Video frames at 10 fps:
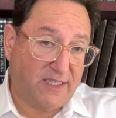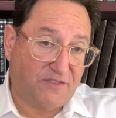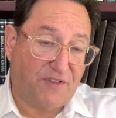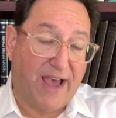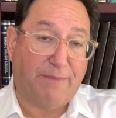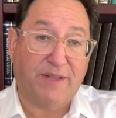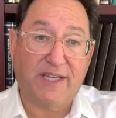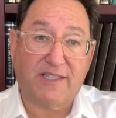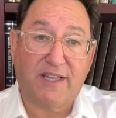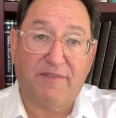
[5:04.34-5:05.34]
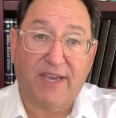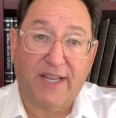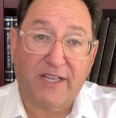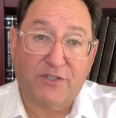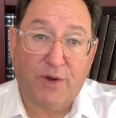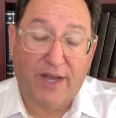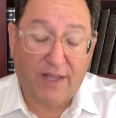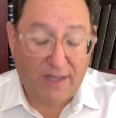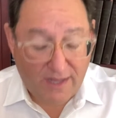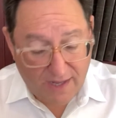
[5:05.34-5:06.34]
his family is living in
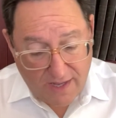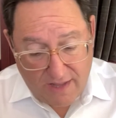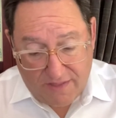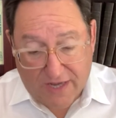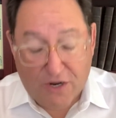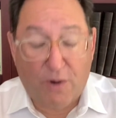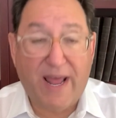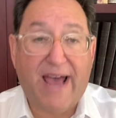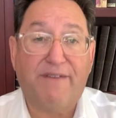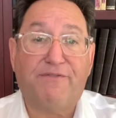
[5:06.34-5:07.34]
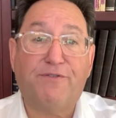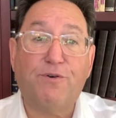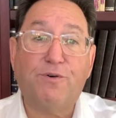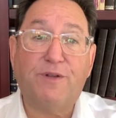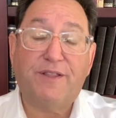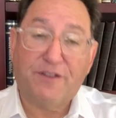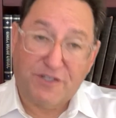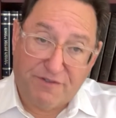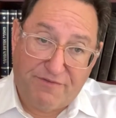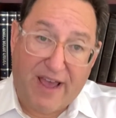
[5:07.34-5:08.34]
Israel. They don't have food.
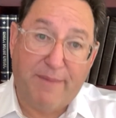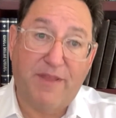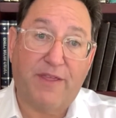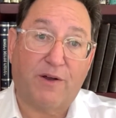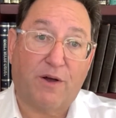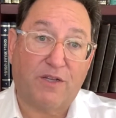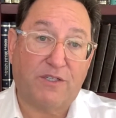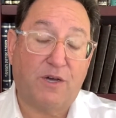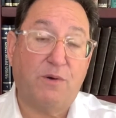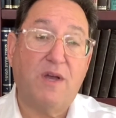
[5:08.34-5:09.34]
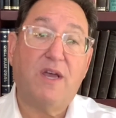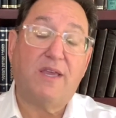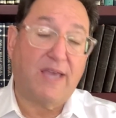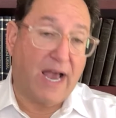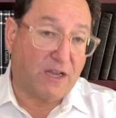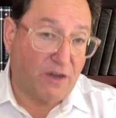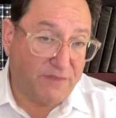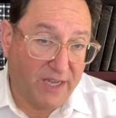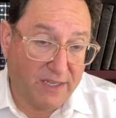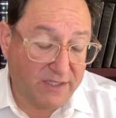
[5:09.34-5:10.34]
There's a famine there also.
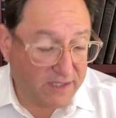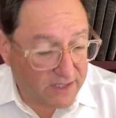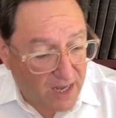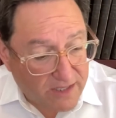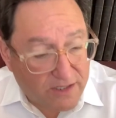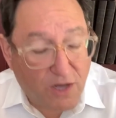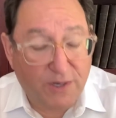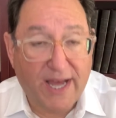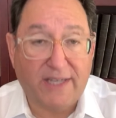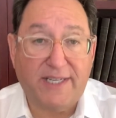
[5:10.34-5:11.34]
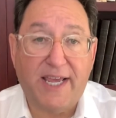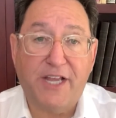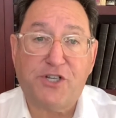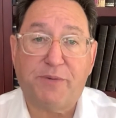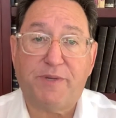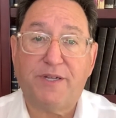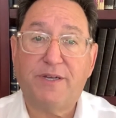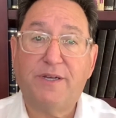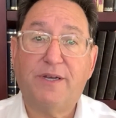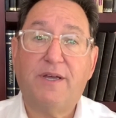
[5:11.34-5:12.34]
Yaakov tells his sons, go down to Egypt
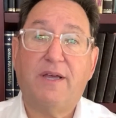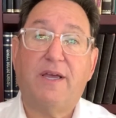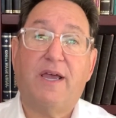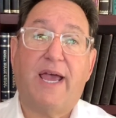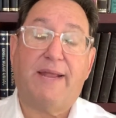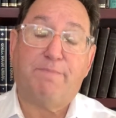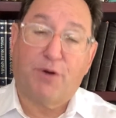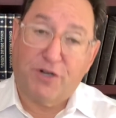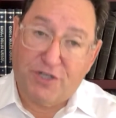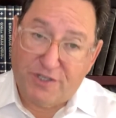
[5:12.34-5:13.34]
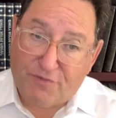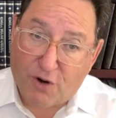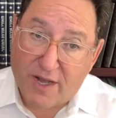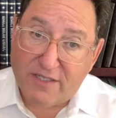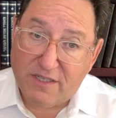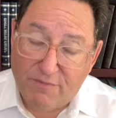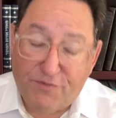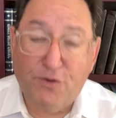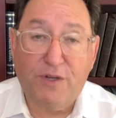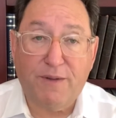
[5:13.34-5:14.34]
and purchase for us some
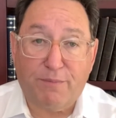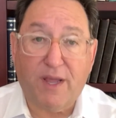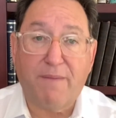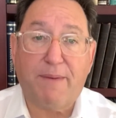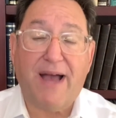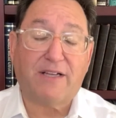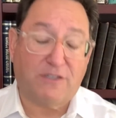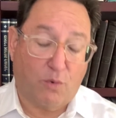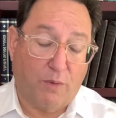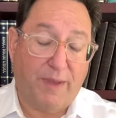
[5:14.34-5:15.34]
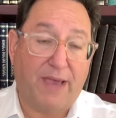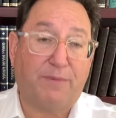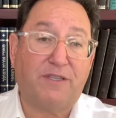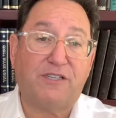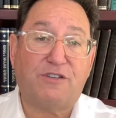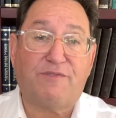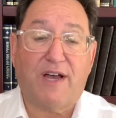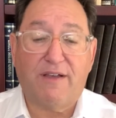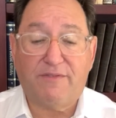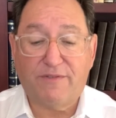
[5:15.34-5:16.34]
food and bring it back so we'll be able to
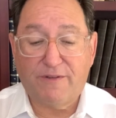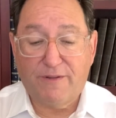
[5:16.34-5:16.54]
survive.